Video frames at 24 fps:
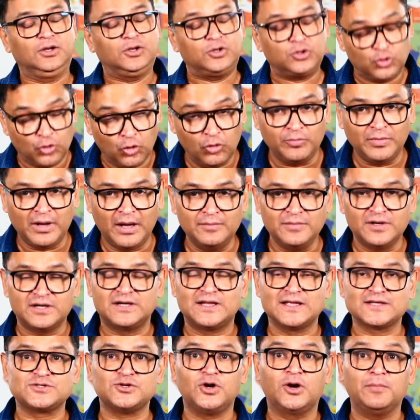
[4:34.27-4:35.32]
No, ma'am, it
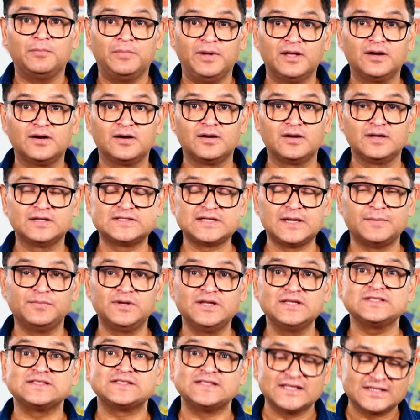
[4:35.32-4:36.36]
does not bear a
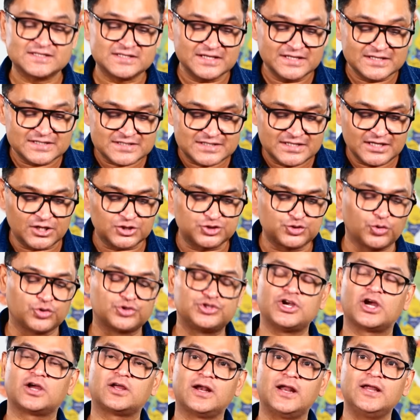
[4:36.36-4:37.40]
resemblance. This is the Ashok
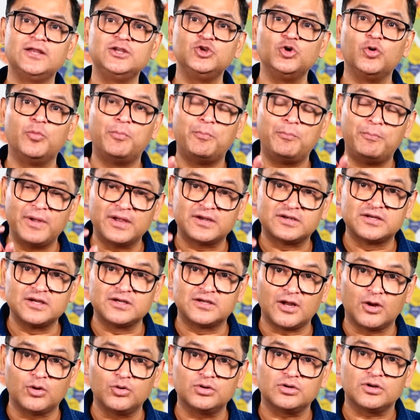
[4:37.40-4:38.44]
Chakra and you picked
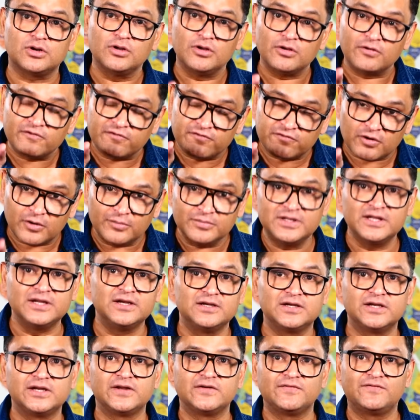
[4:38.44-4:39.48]
it out from the
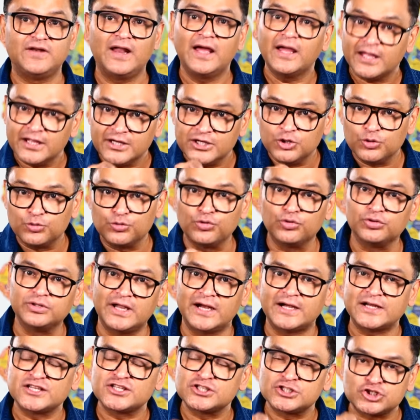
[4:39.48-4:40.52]
Indian flag and you know
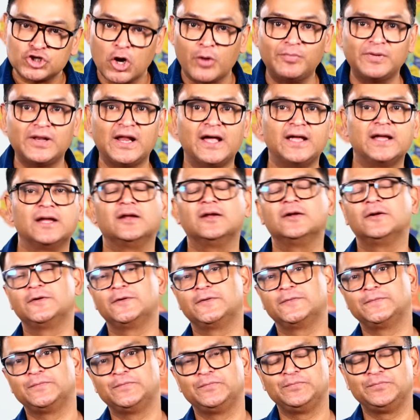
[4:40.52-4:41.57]
that. Stop lying.
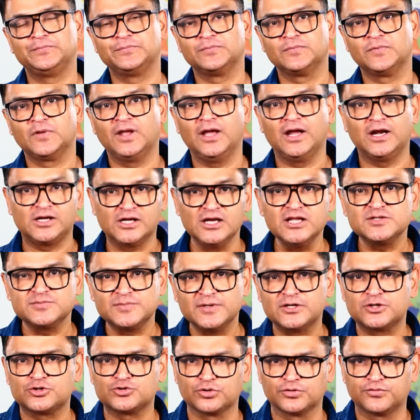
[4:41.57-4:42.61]
At least
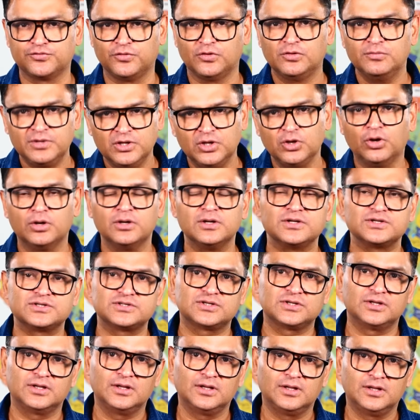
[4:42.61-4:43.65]
be truthful, be
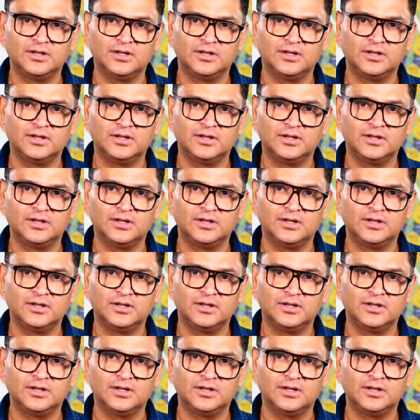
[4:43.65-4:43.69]
honest.